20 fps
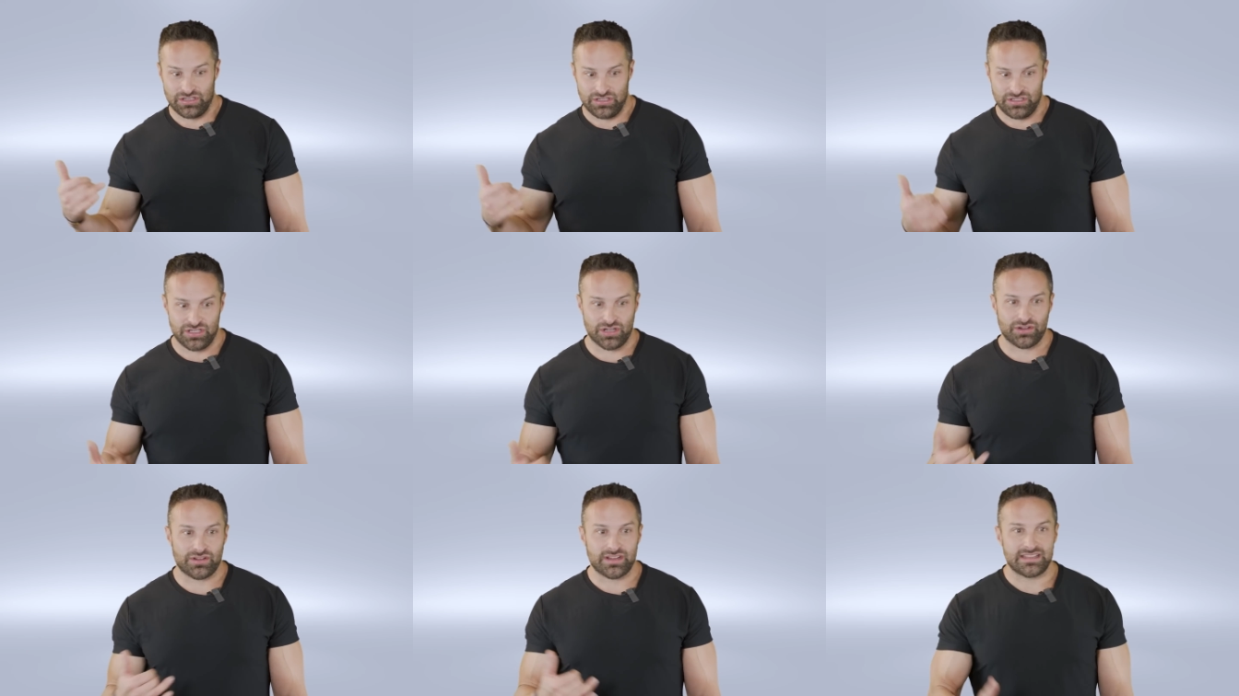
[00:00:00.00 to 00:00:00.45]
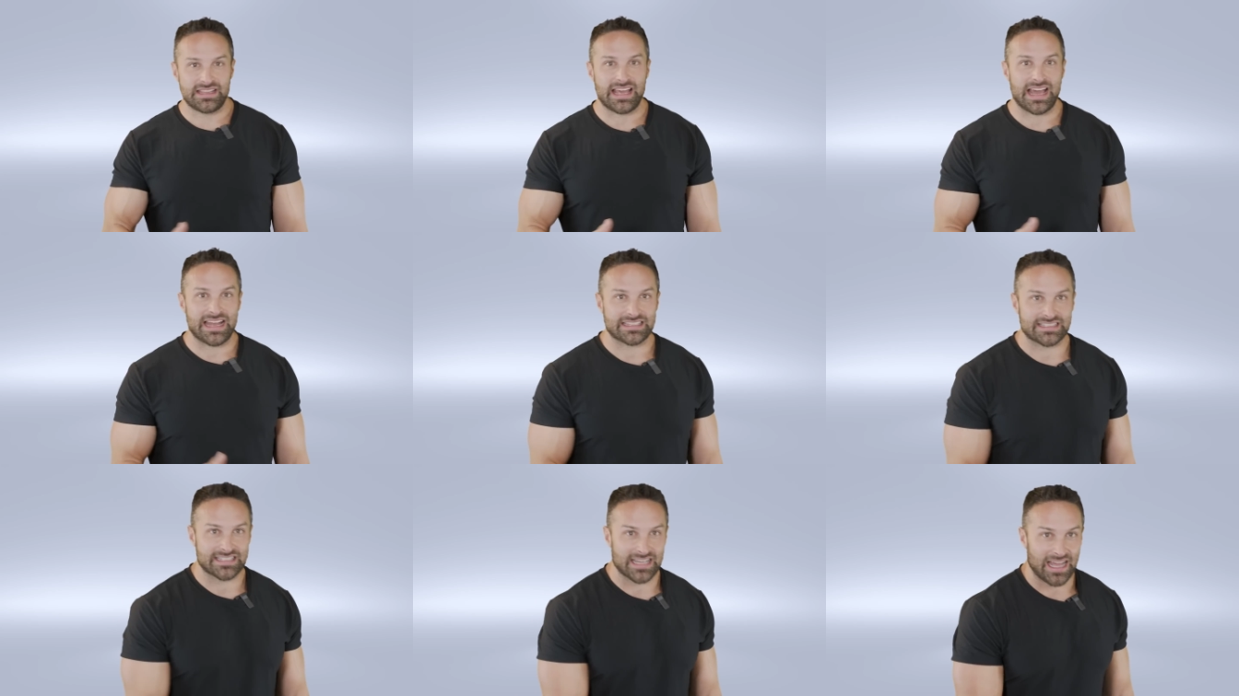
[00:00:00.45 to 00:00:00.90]
during
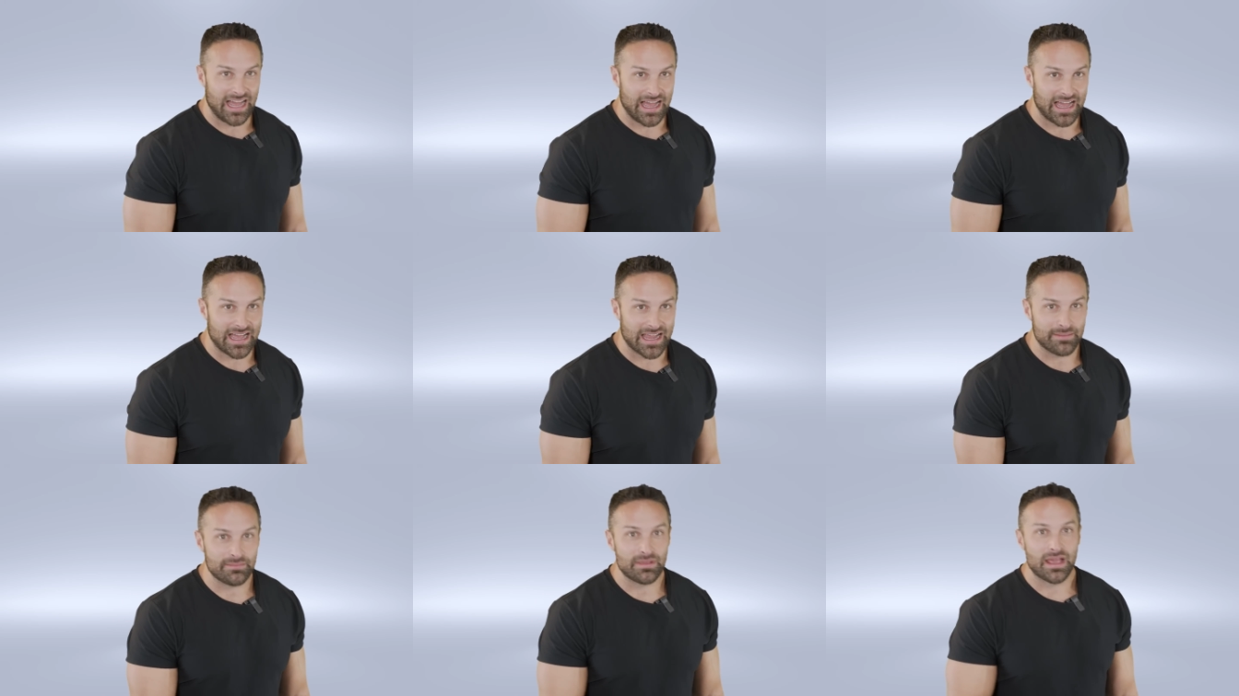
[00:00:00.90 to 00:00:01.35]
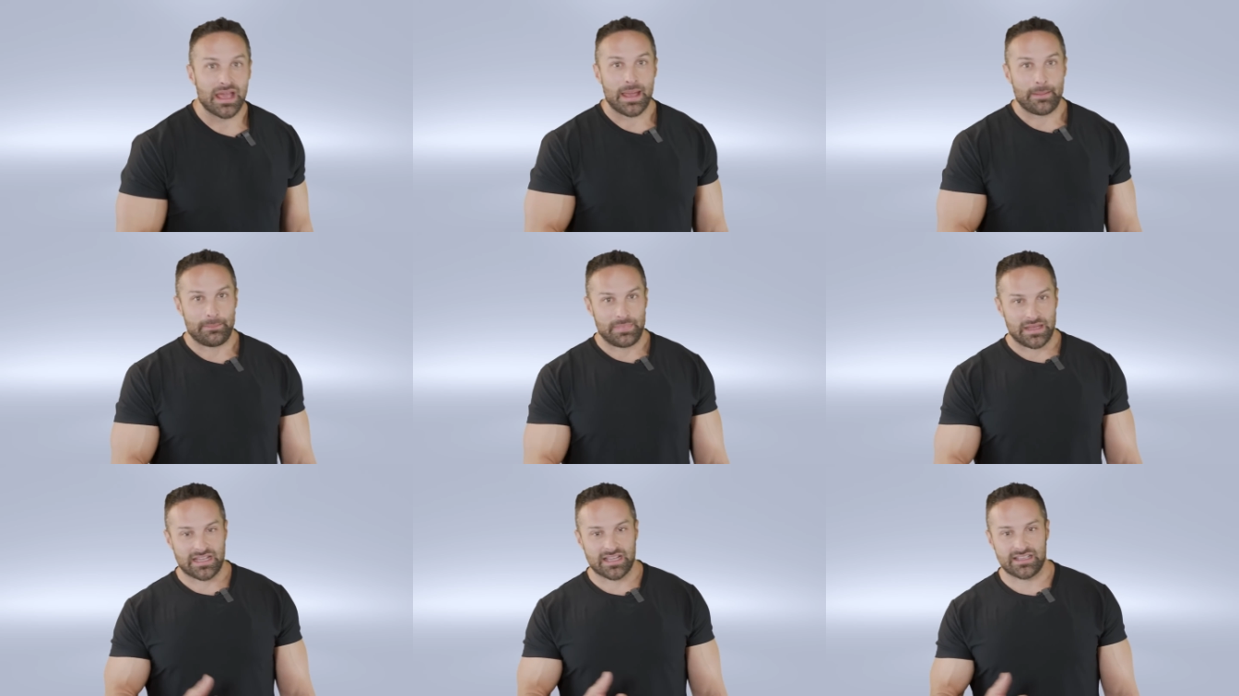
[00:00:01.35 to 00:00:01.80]
that time
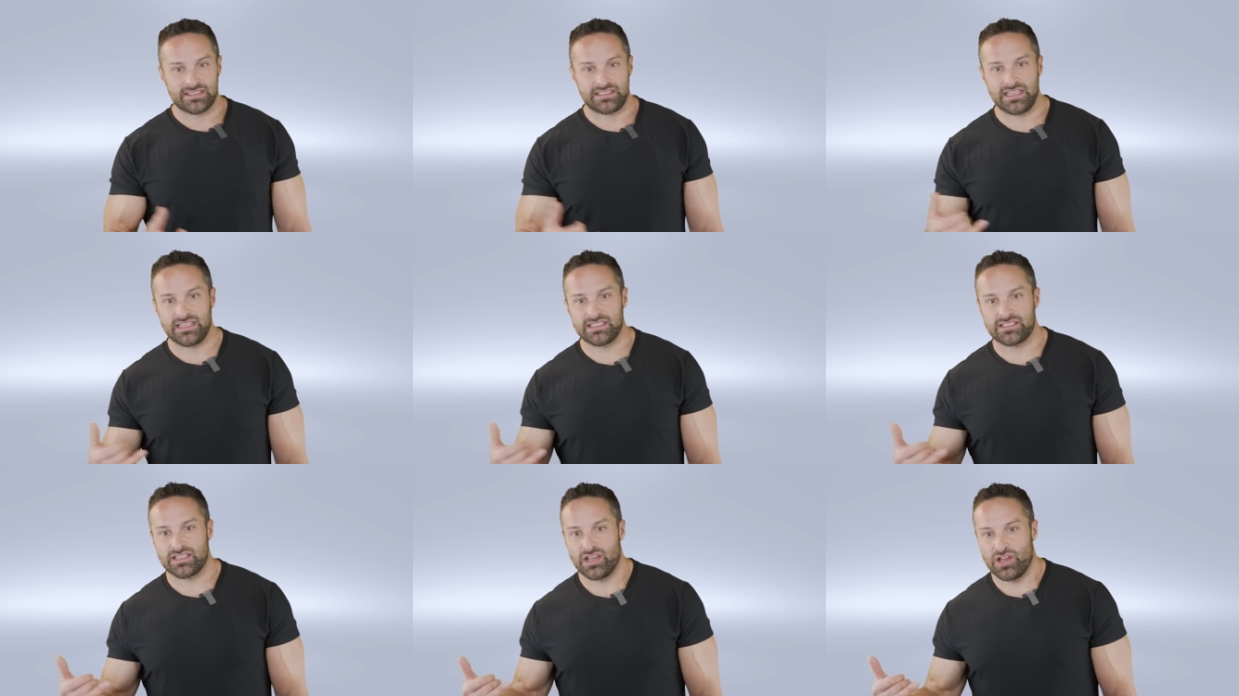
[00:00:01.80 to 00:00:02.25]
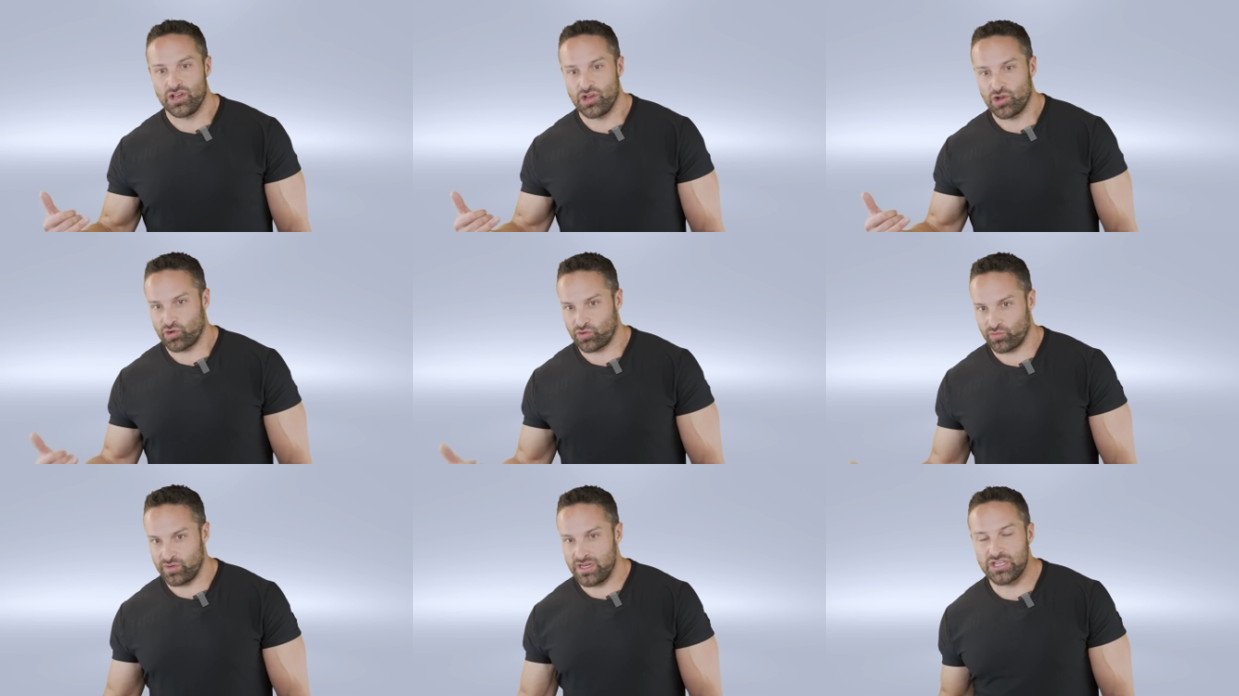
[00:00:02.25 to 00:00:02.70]
because he's
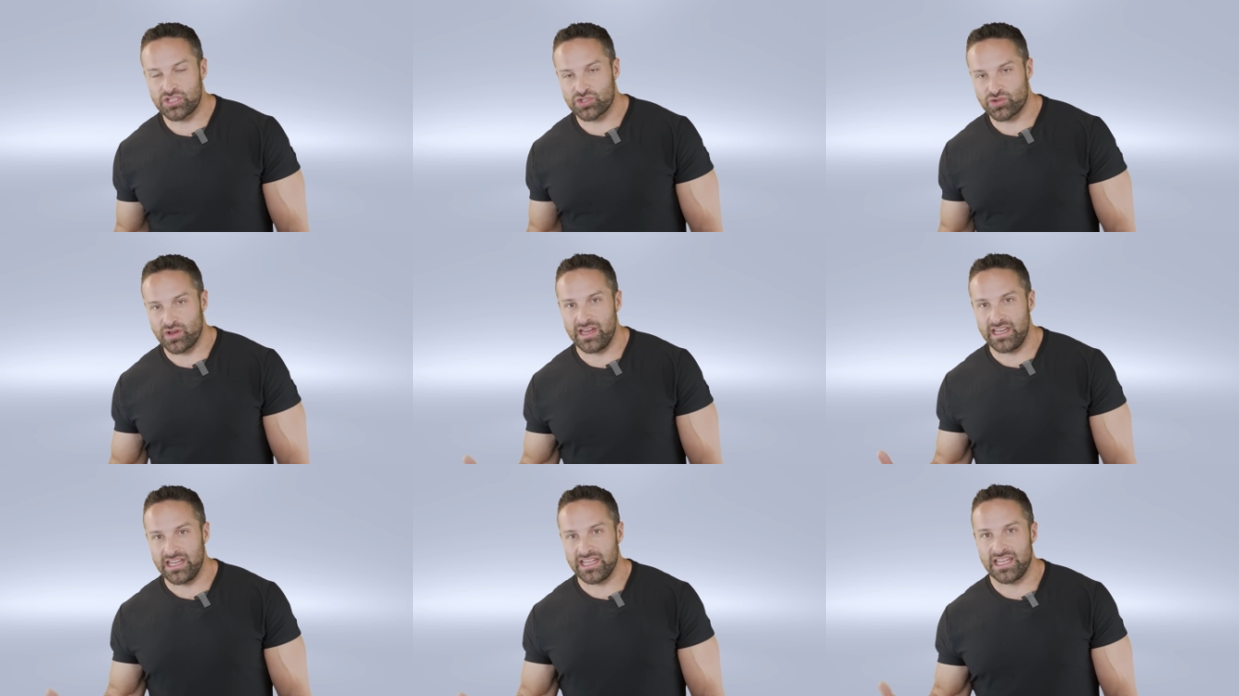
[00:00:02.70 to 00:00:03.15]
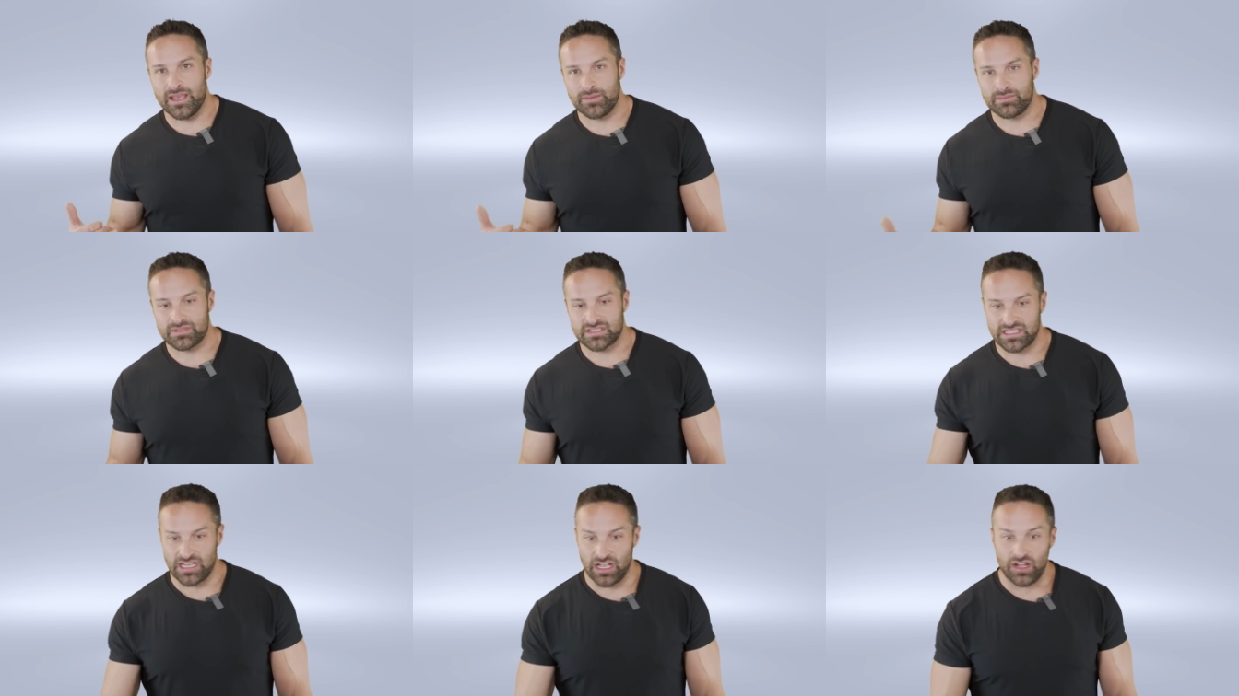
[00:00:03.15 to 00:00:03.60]
retraining
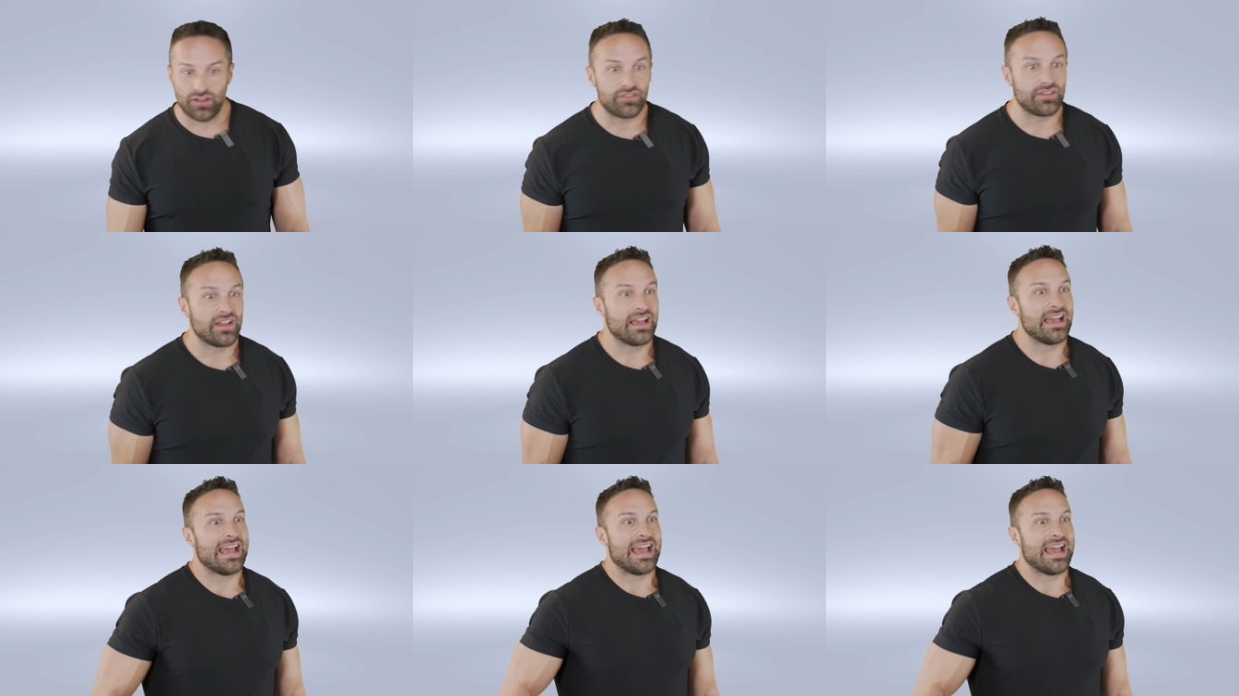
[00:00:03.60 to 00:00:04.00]
himself